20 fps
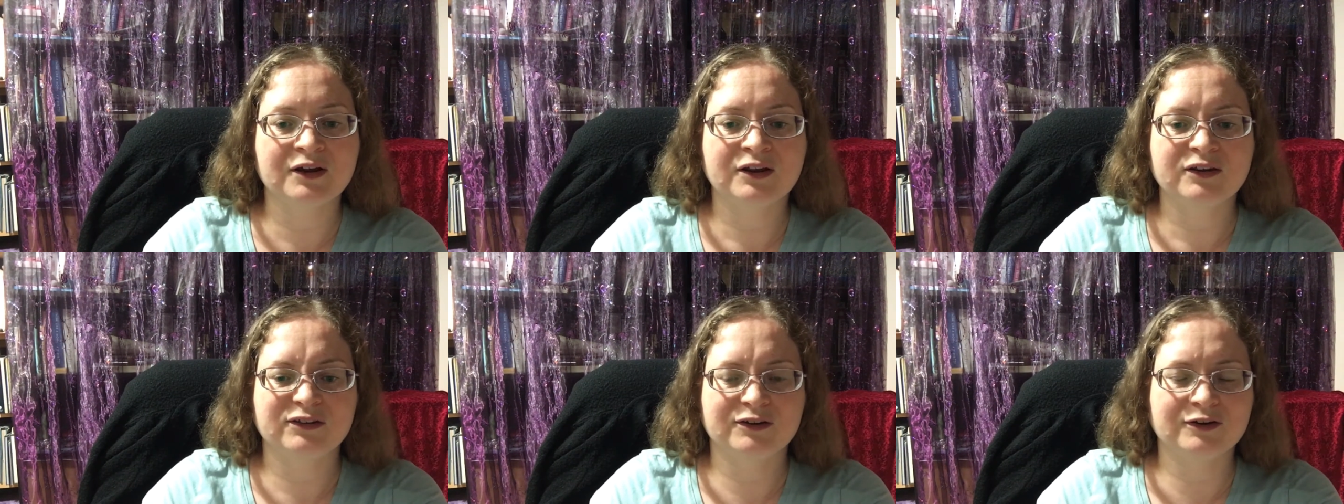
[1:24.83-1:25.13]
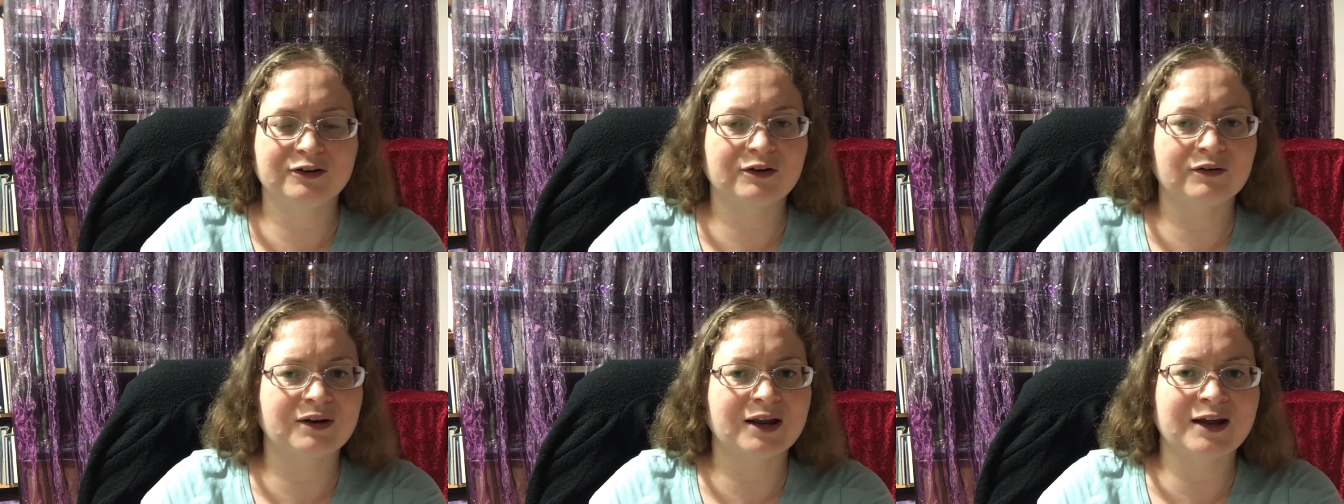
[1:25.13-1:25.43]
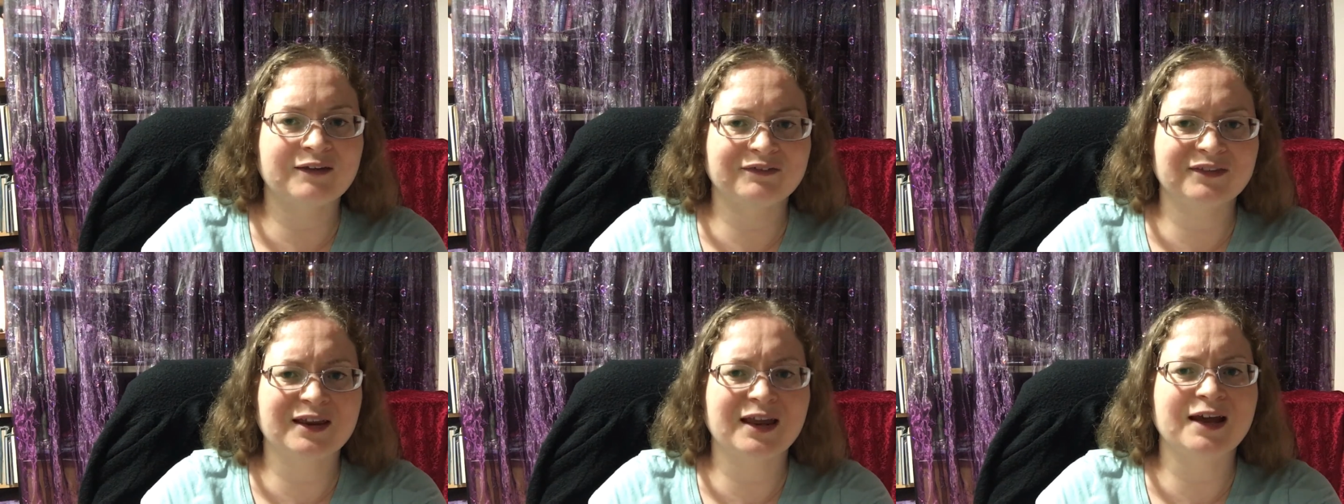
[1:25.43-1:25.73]
So you don't
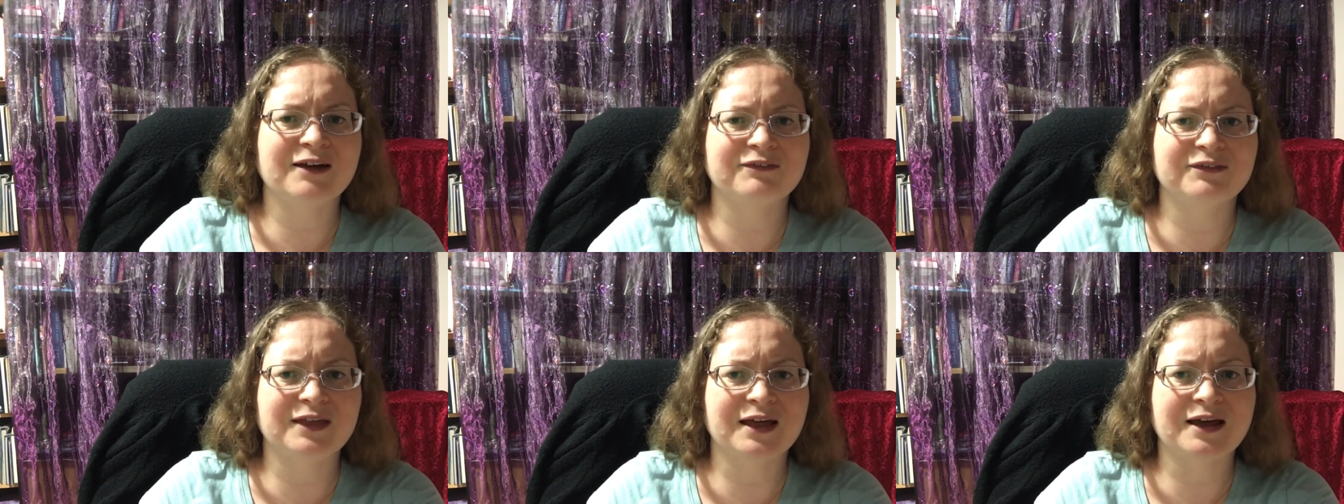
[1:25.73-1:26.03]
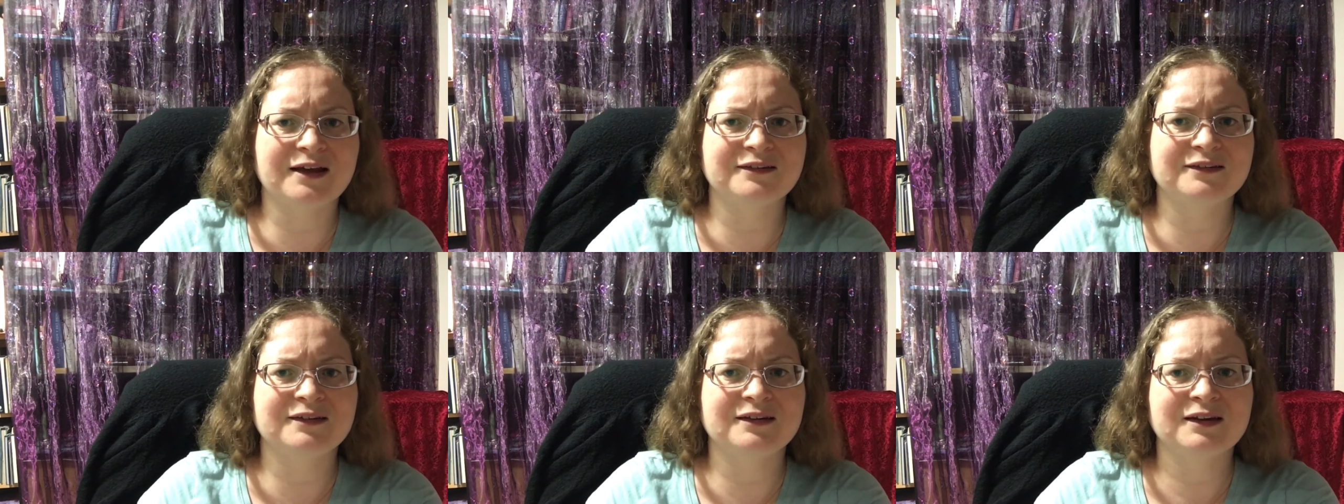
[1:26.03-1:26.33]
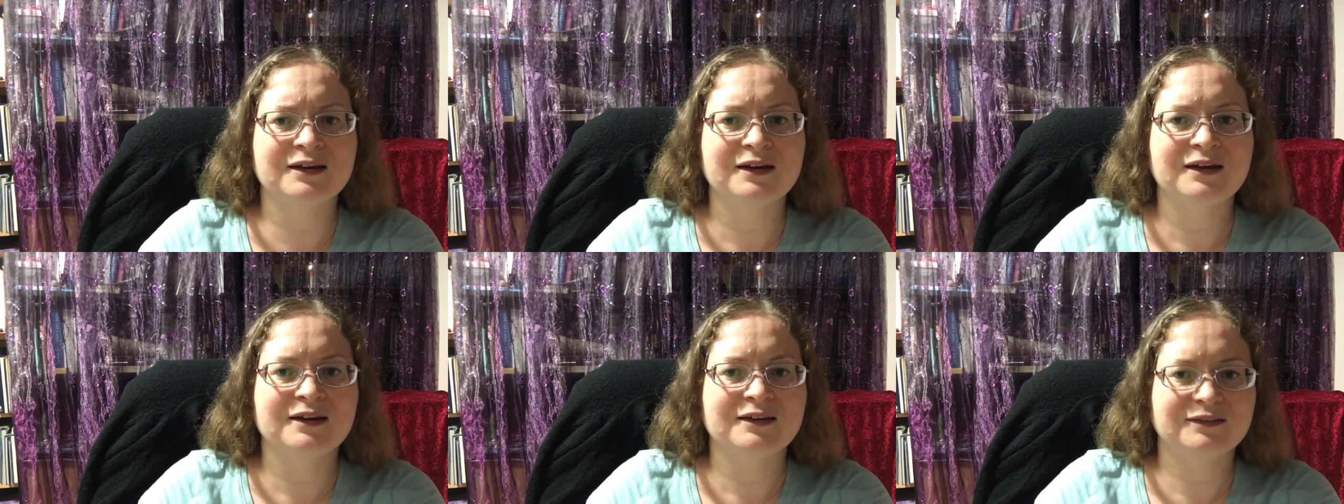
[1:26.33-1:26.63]
have to have that
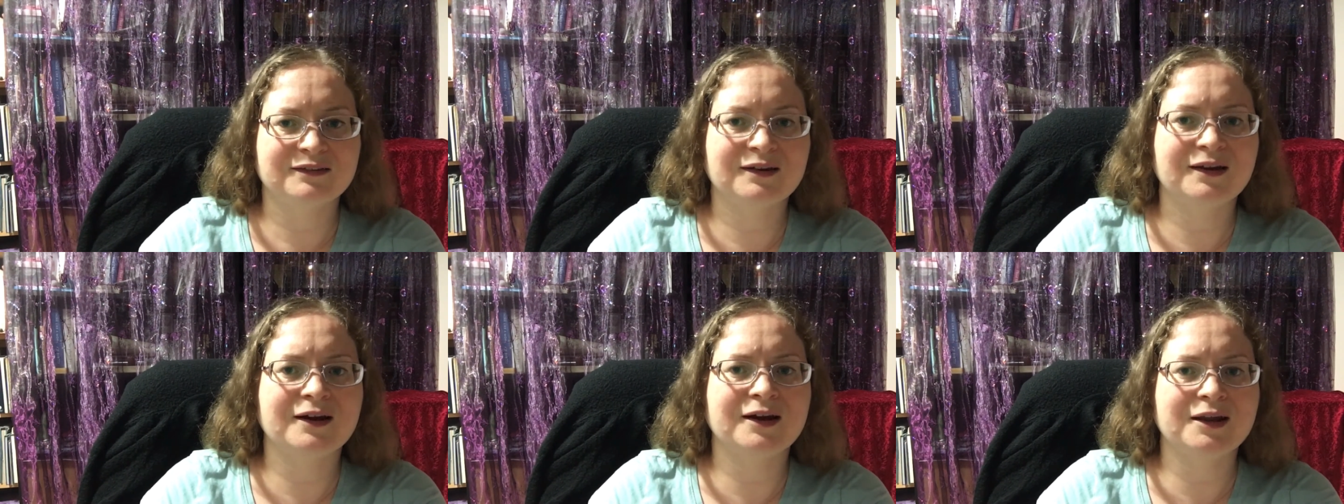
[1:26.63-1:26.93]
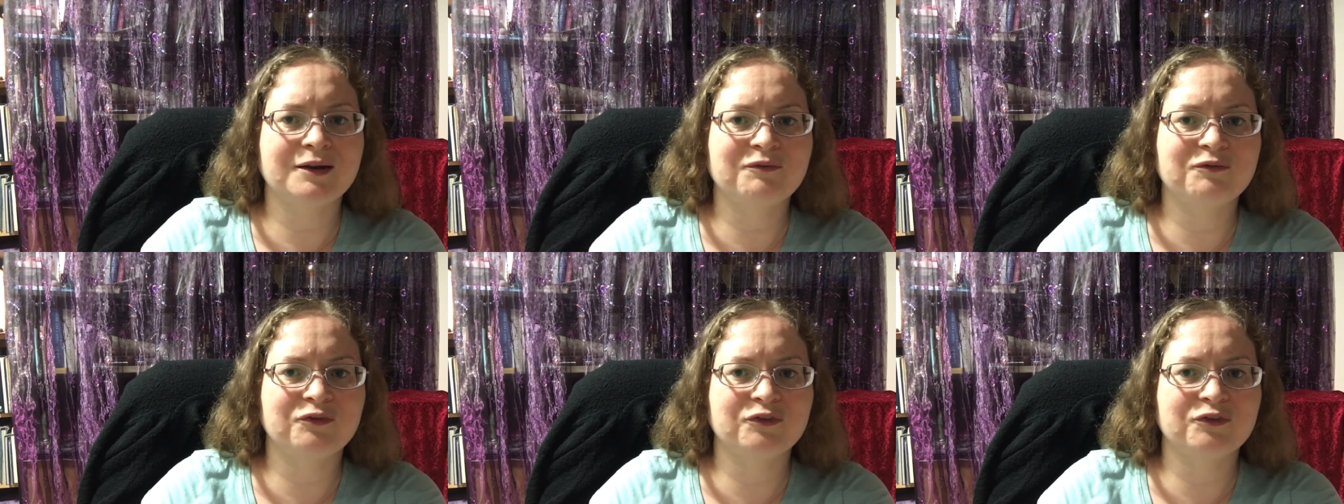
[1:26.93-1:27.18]
time